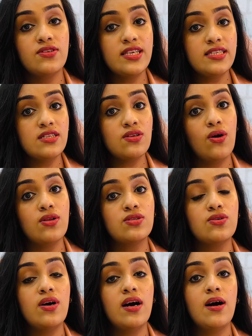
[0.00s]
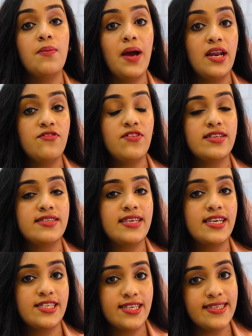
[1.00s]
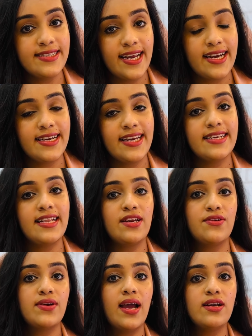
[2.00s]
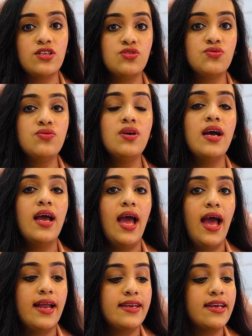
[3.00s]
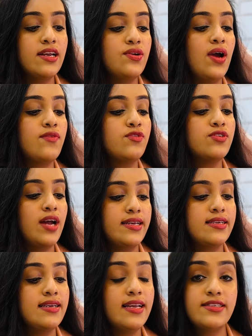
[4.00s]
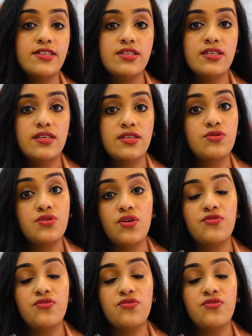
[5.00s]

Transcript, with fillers: this is also a manifestation technique that you can do and here you have to write a letter to your